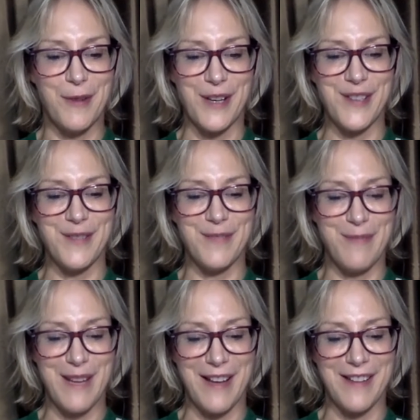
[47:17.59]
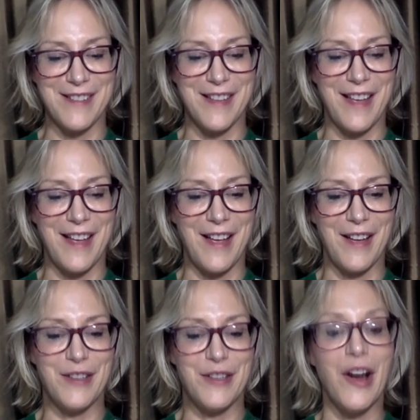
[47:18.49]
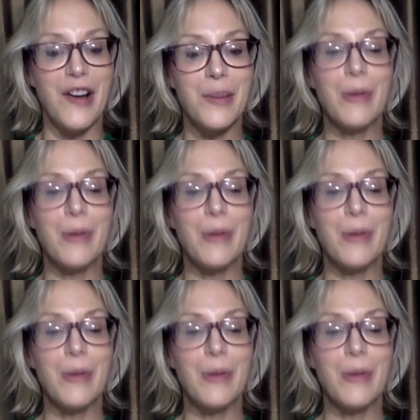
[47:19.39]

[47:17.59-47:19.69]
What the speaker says: question because Dr.